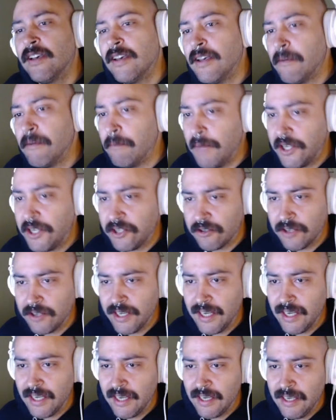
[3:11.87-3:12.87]

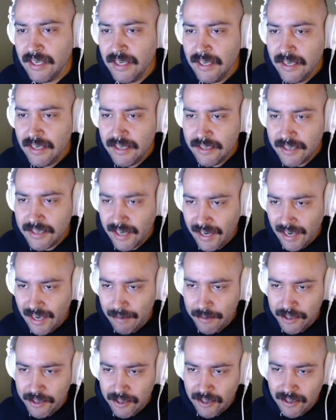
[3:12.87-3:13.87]
measuring
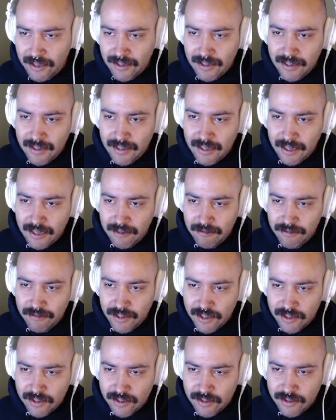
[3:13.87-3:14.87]
diameter of
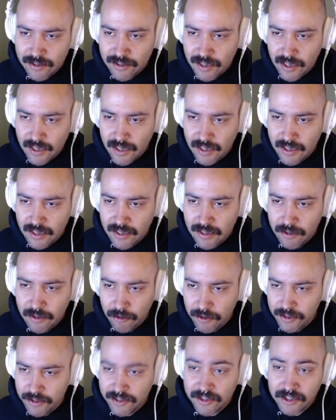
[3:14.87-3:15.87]
this or
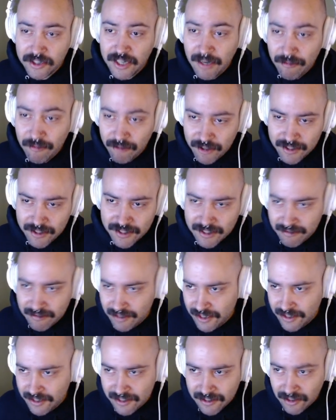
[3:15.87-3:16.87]
the circumference of
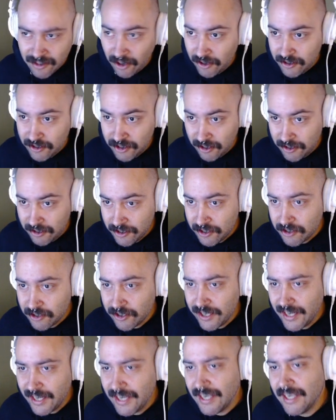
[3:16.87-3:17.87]
this large
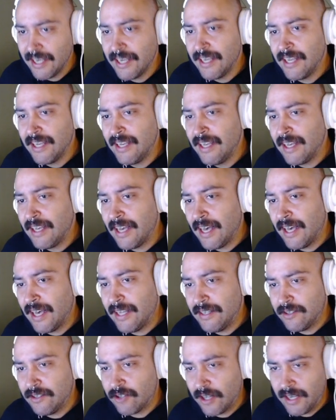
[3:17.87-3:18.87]
tree
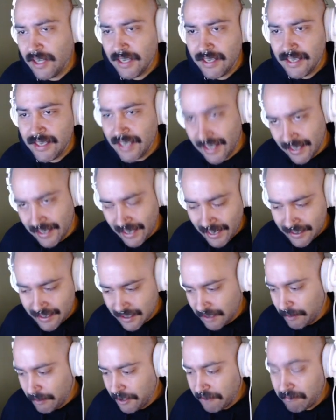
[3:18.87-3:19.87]
and trying to get an
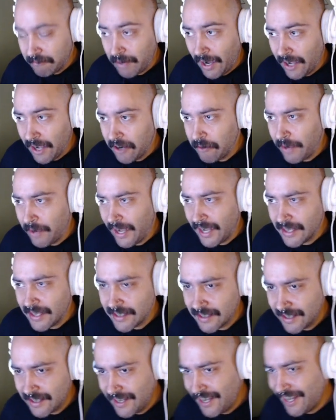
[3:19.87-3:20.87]
estimate of
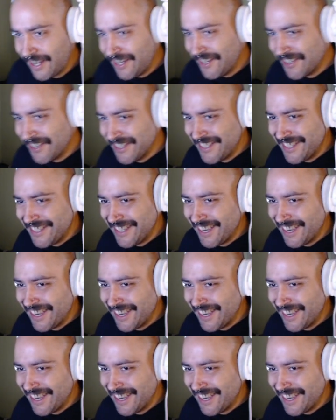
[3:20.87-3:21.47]
biomass. And you can see how